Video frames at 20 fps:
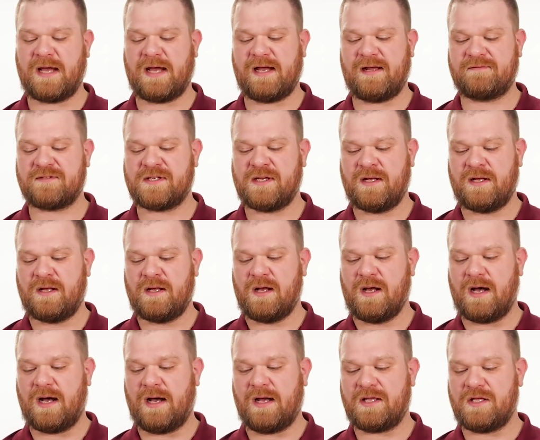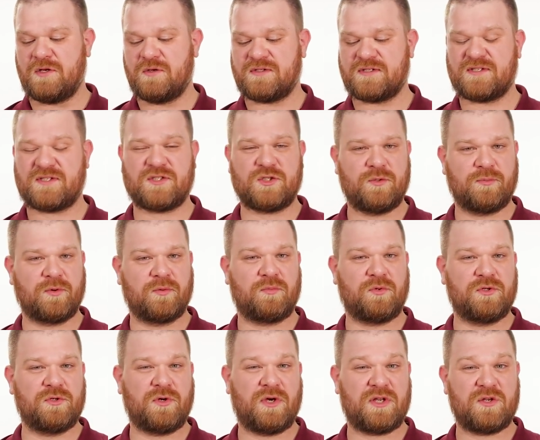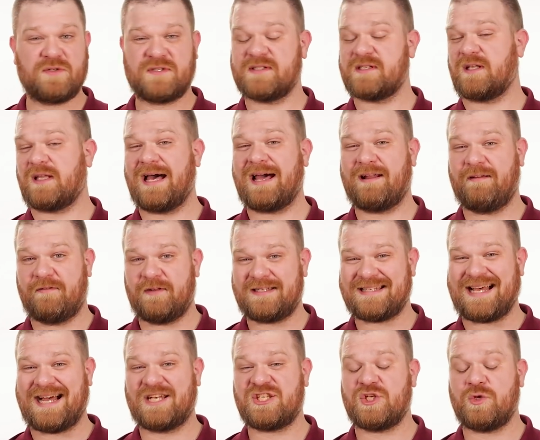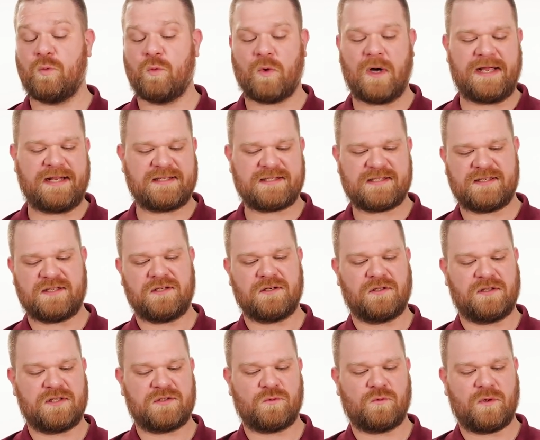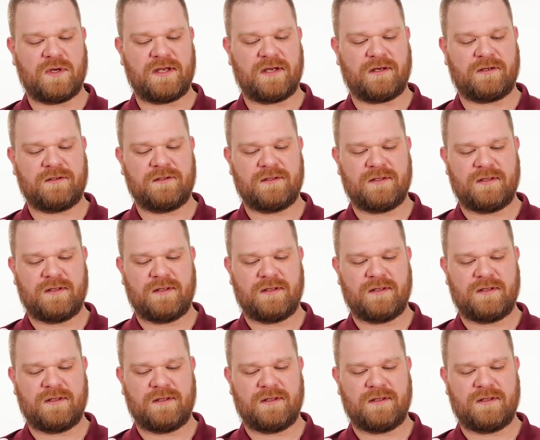knives. Uh, he uses Super Blue and uses a lot of Hitachi white steel as well.